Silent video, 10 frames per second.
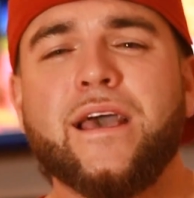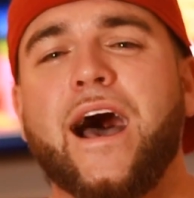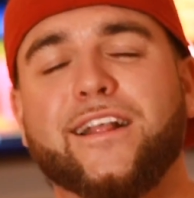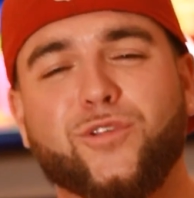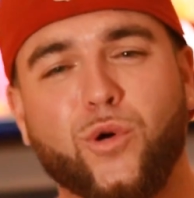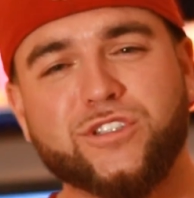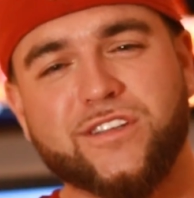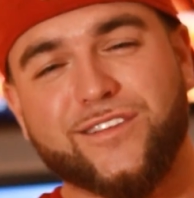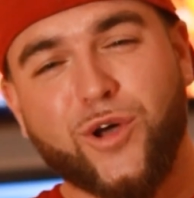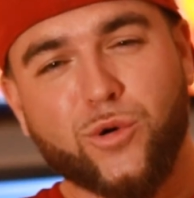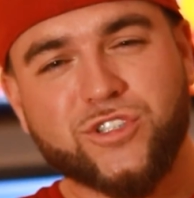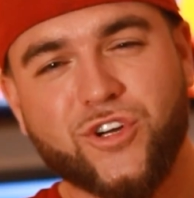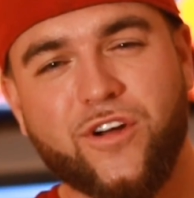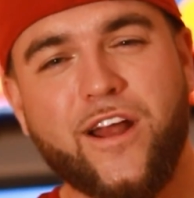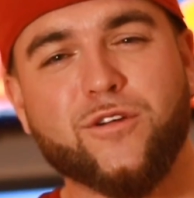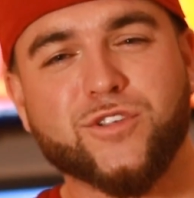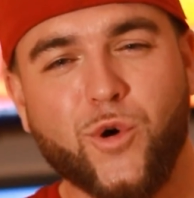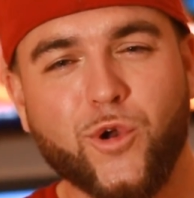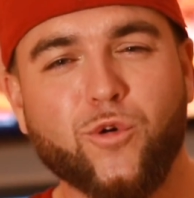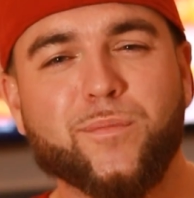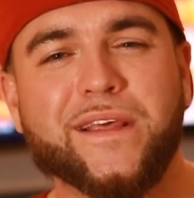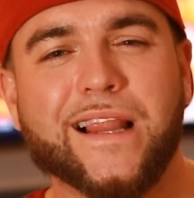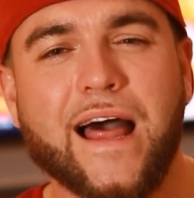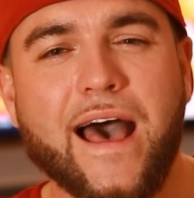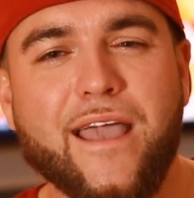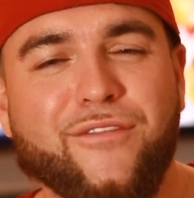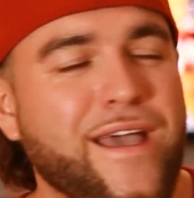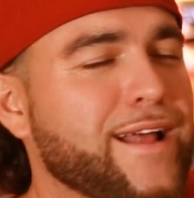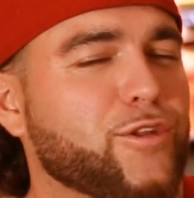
I told you the toaster in Arizona would be live,